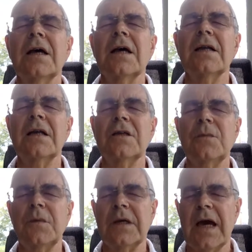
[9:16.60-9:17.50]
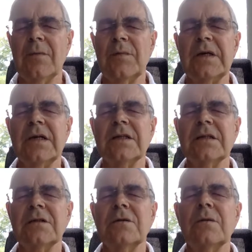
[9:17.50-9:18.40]
And then you can begin
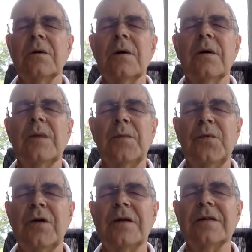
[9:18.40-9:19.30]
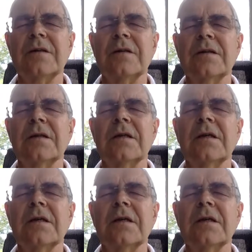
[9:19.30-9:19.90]
to be present